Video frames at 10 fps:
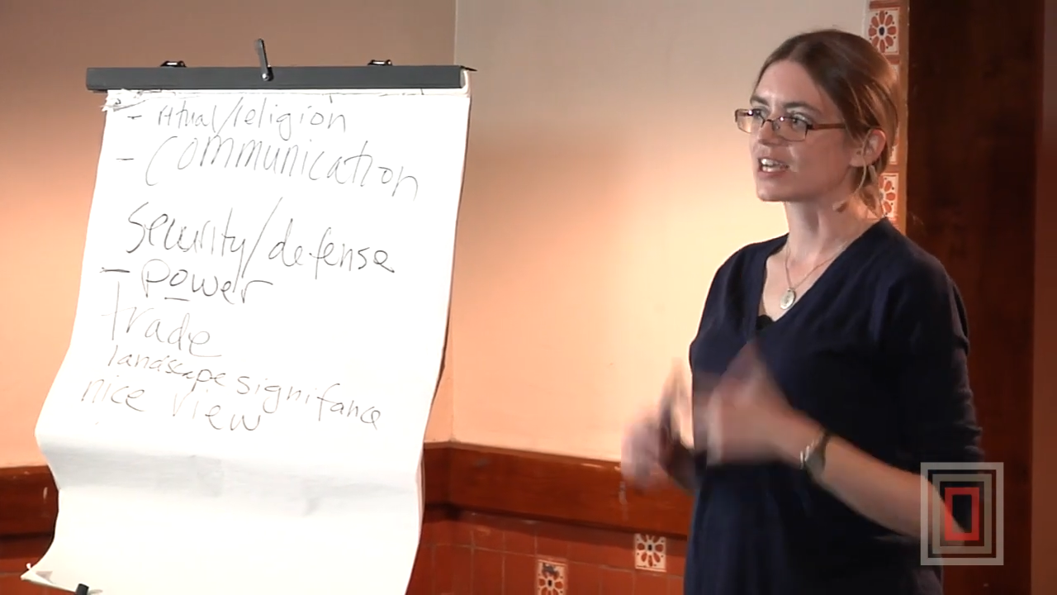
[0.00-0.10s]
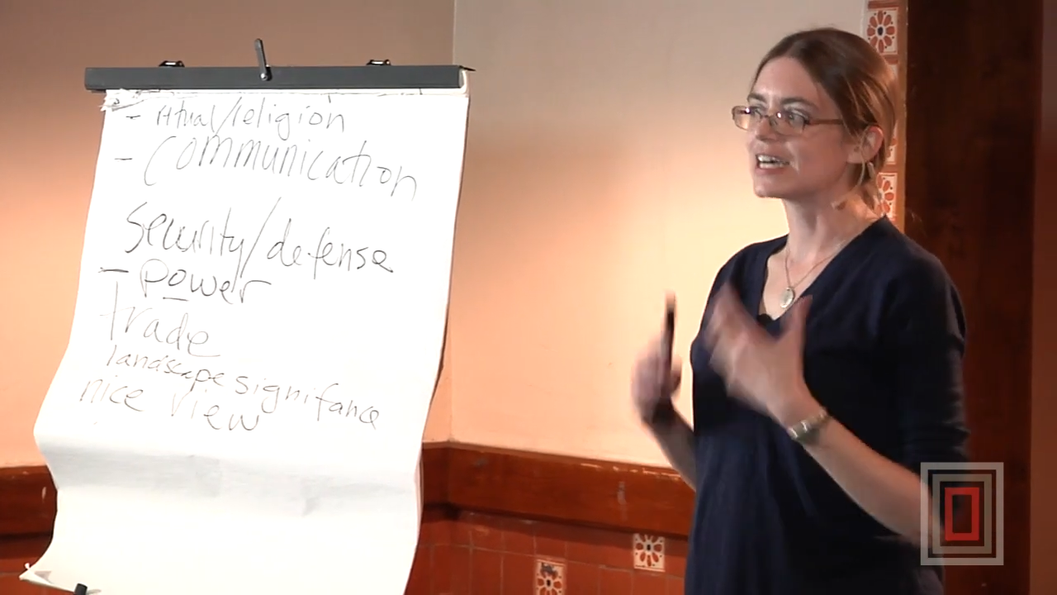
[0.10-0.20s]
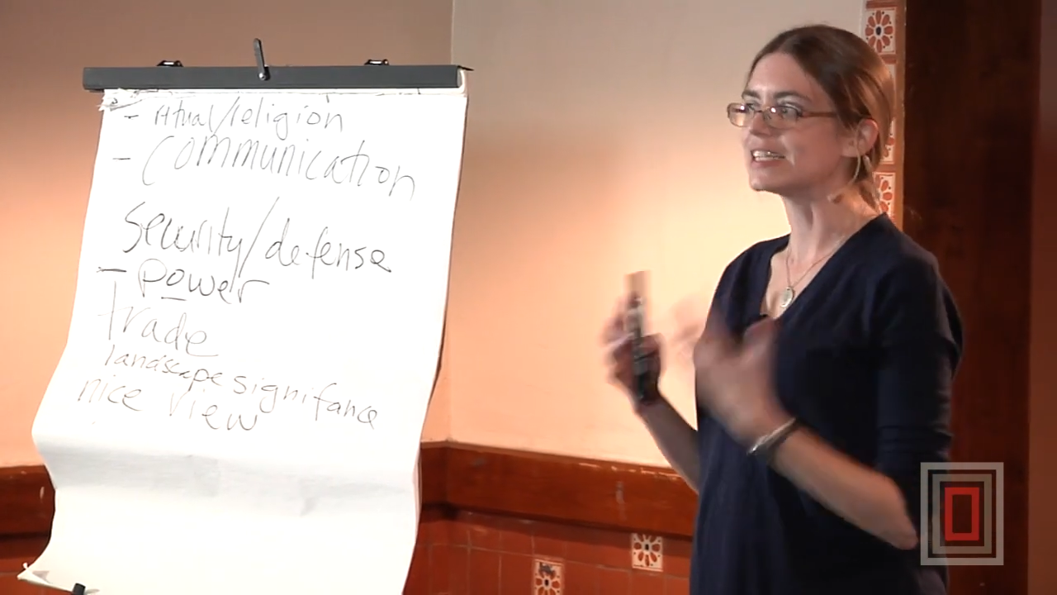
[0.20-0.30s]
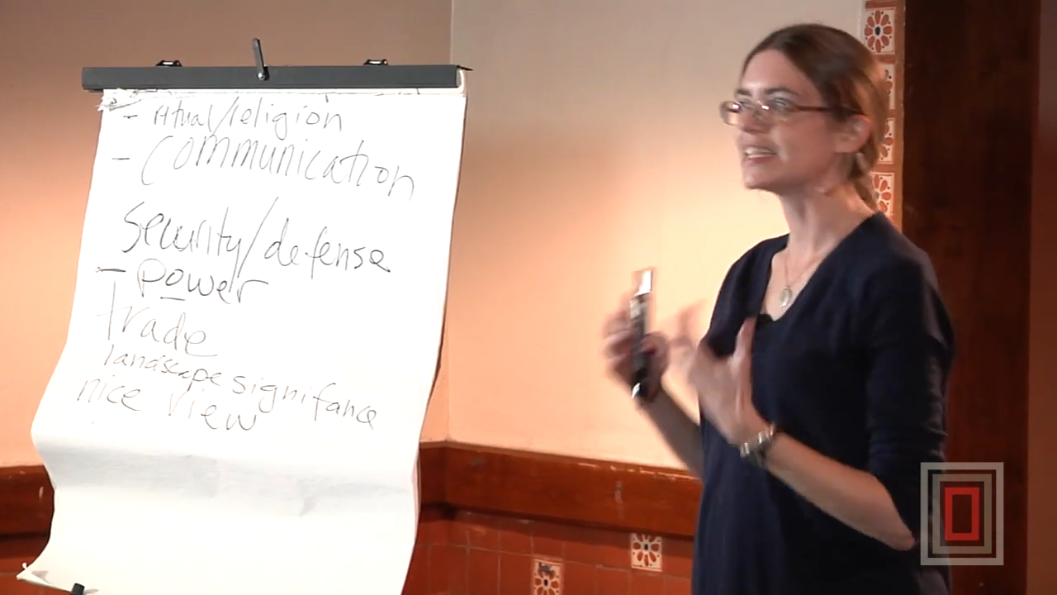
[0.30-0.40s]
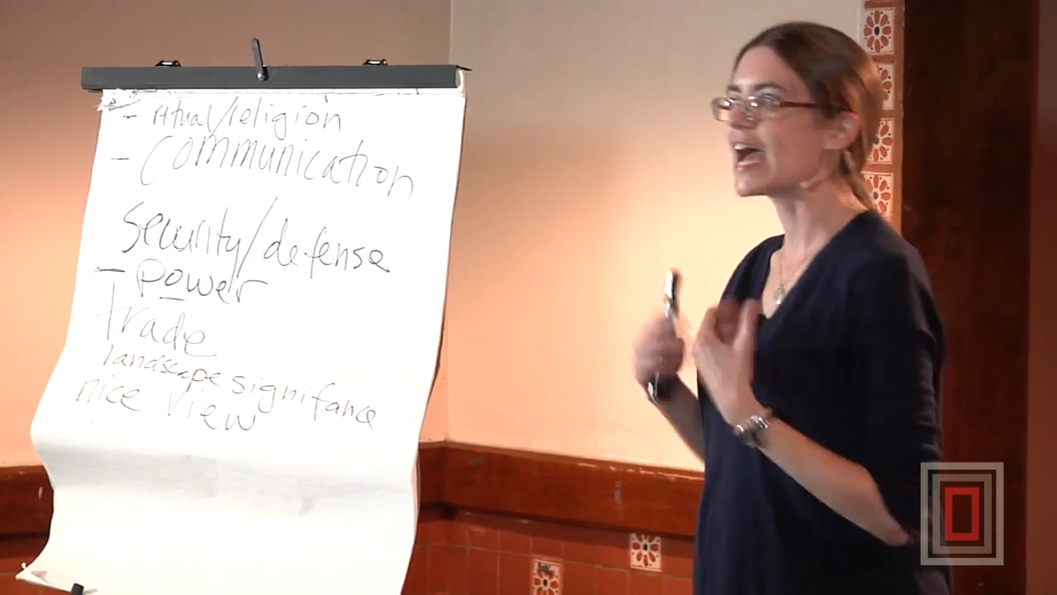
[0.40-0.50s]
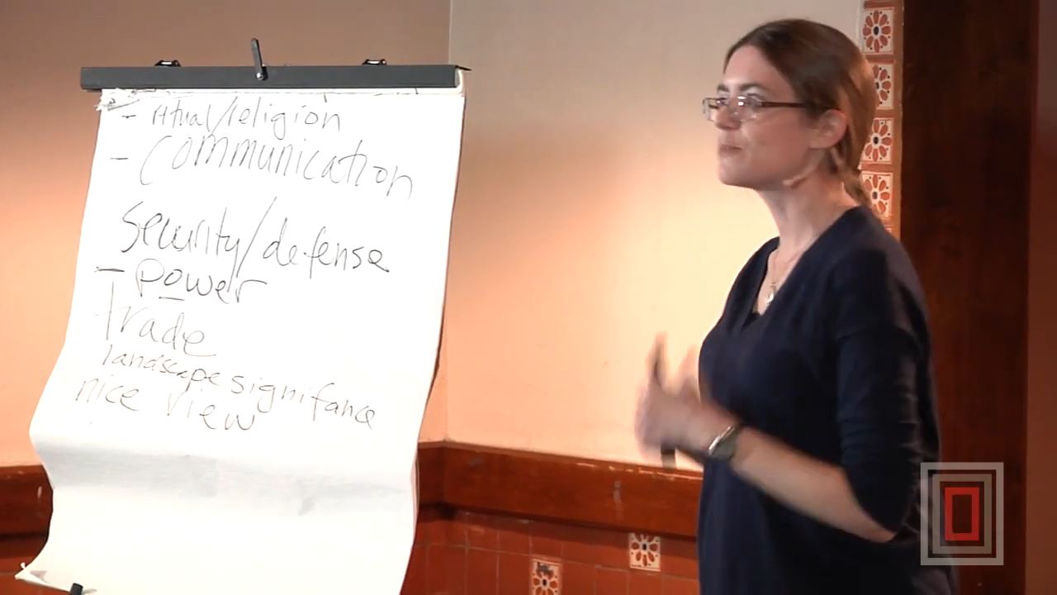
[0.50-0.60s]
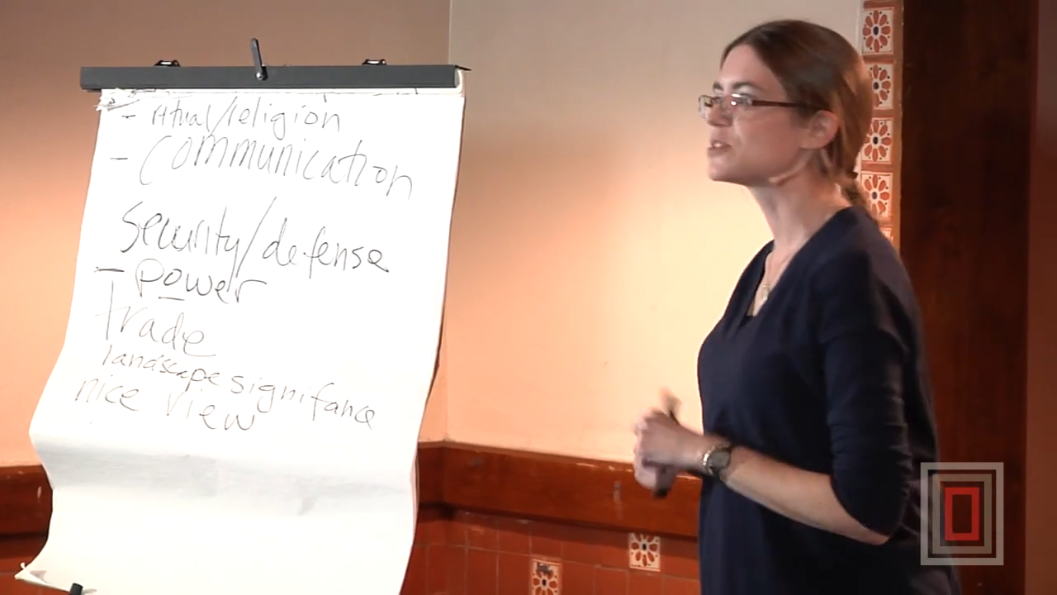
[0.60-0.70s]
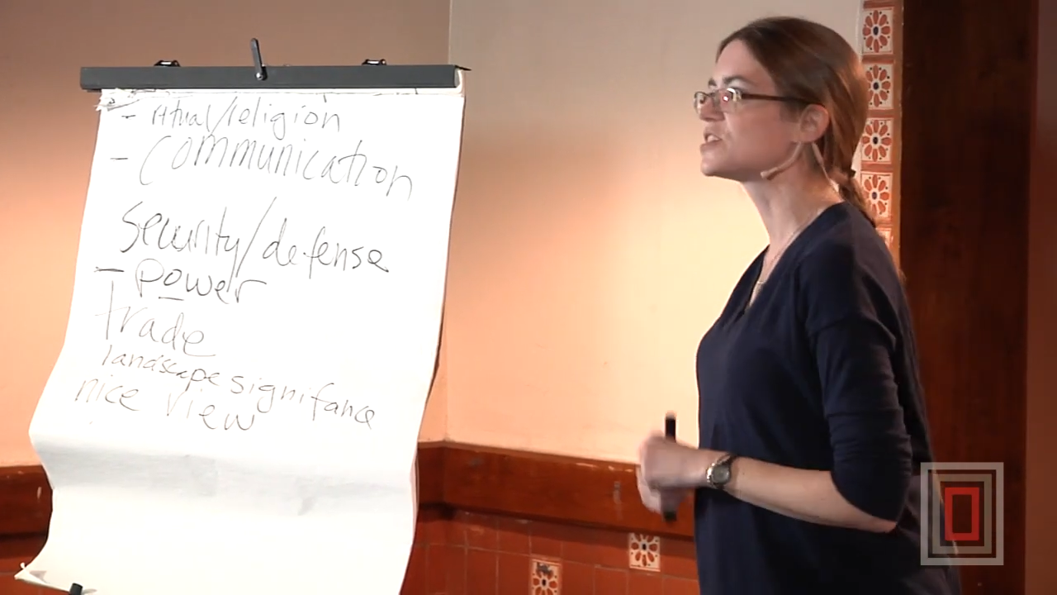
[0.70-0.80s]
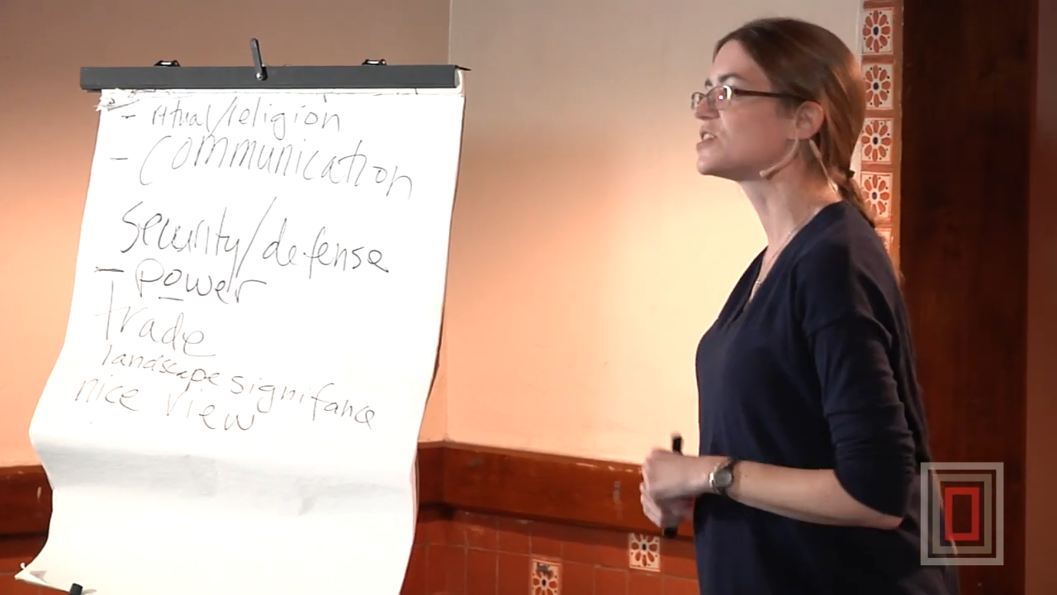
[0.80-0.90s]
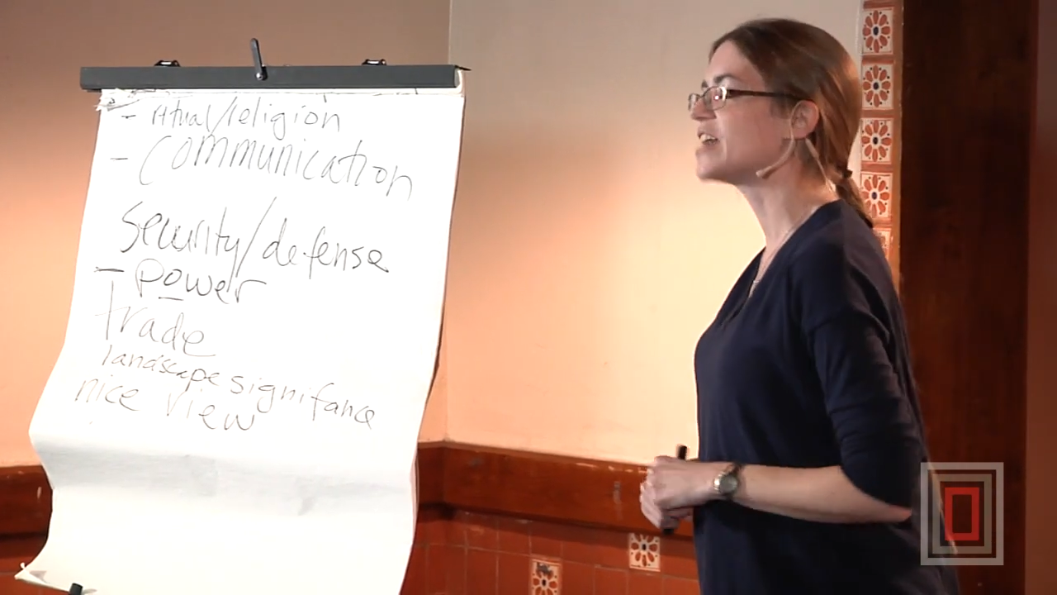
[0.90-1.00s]
a
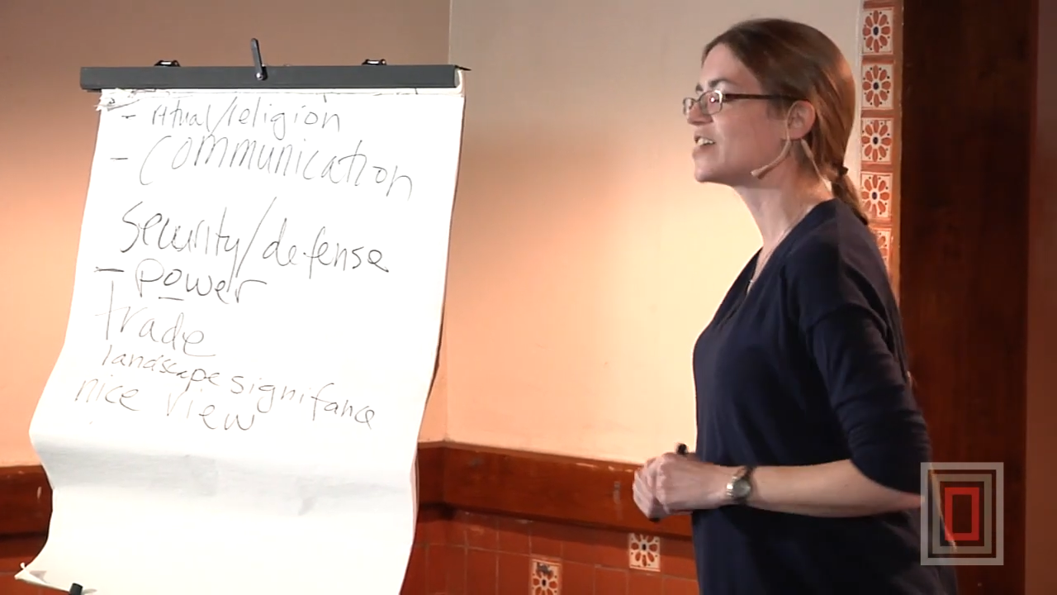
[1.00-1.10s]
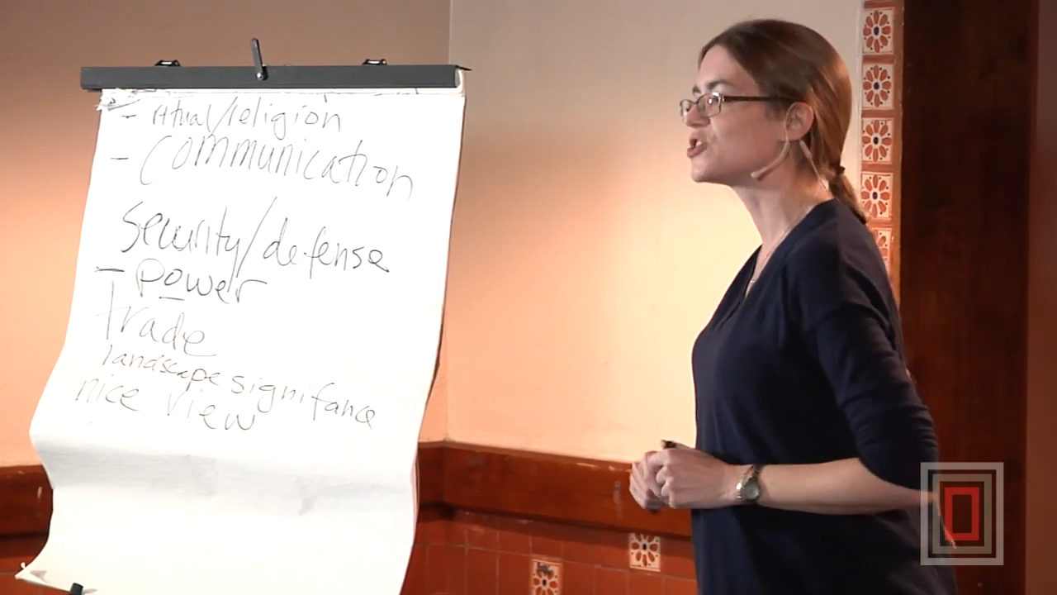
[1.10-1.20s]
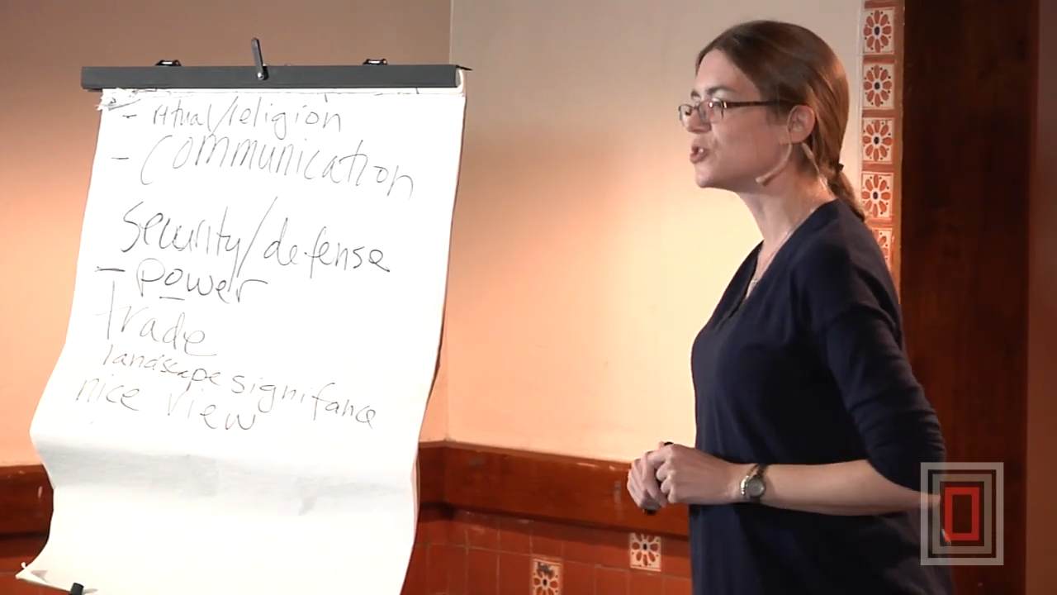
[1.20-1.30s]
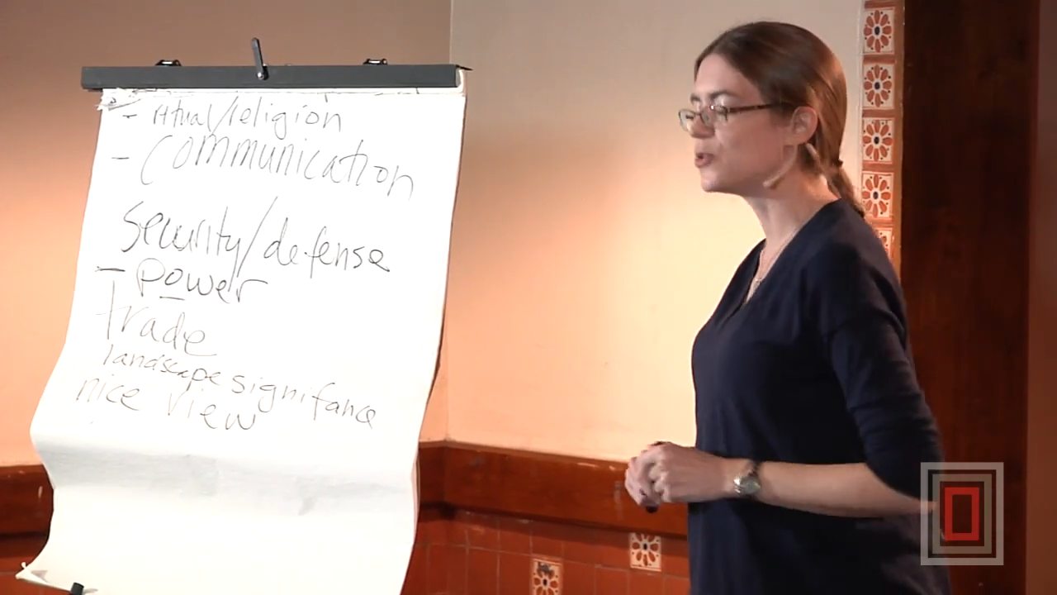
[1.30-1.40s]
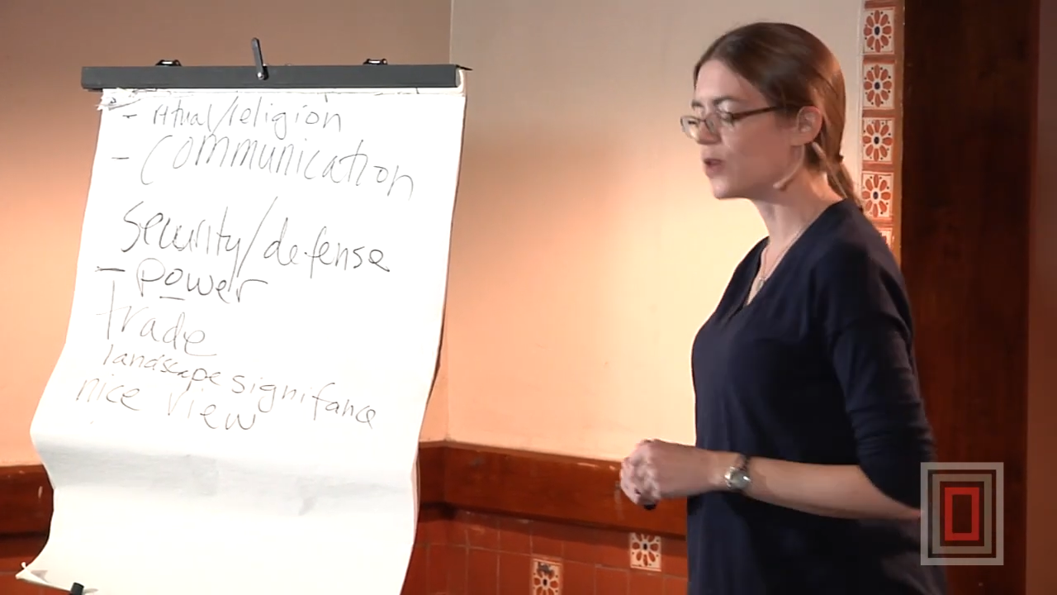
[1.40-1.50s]
collapsed statue